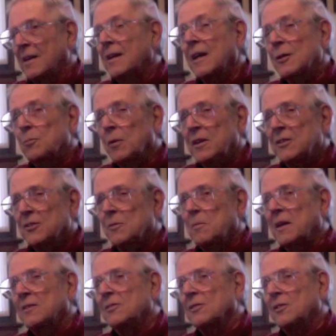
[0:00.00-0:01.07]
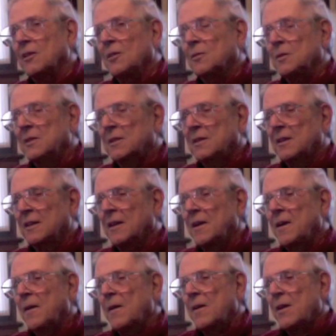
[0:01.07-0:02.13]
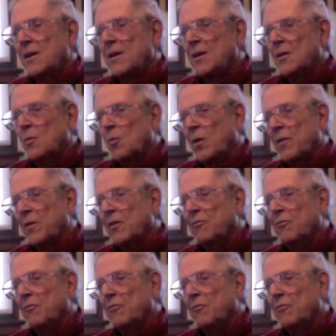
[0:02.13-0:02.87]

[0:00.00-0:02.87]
it takes place in Mexico, and where they're